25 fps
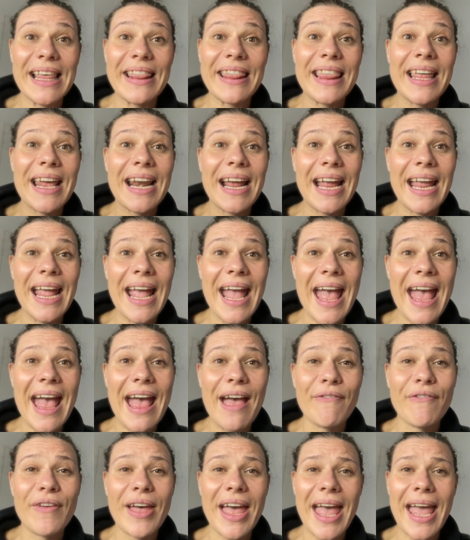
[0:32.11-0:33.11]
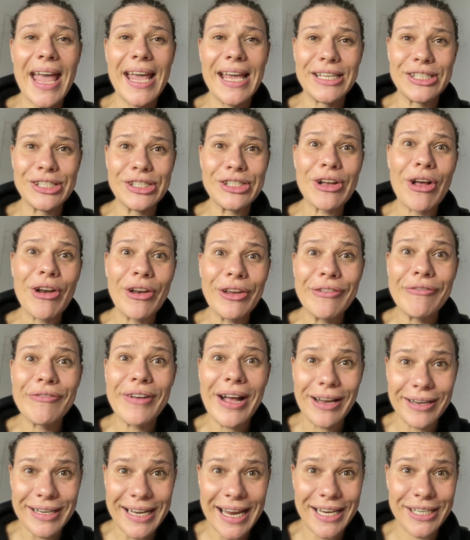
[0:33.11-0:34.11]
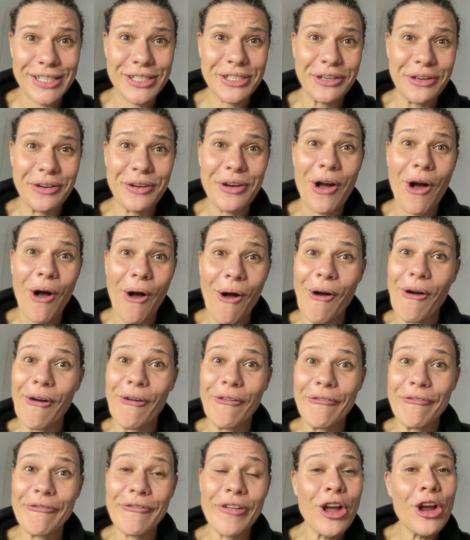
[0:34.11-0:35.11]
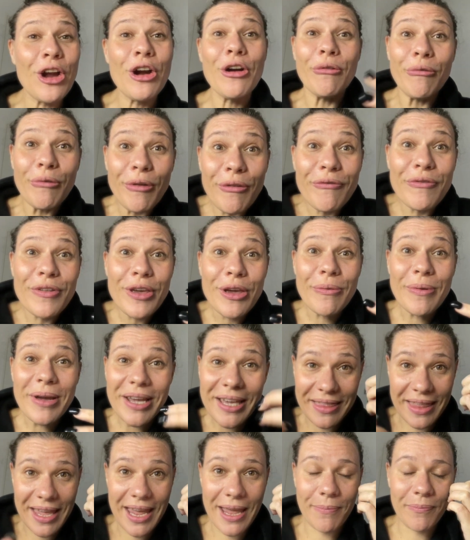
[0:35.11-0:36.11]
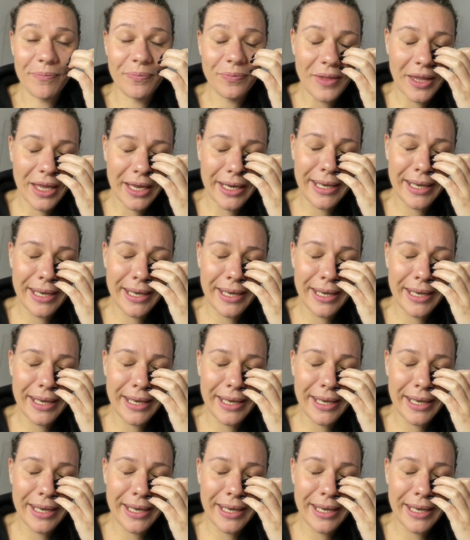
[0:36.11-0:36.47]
that I have a solid foundation of reviewing them.